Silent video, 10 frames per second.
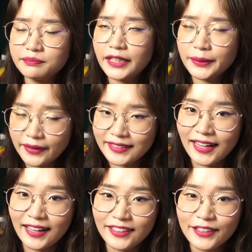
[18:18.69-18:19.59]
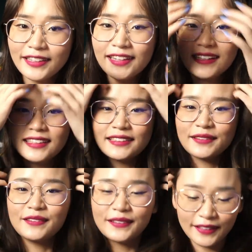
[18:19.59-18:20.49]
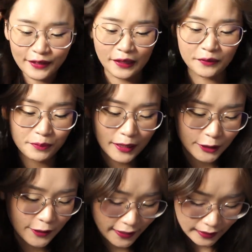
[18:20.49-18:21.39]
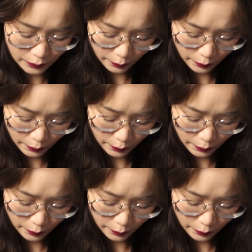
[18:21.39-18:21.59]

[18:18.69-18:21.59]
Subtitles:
as well as the color, so I thought I would mention that as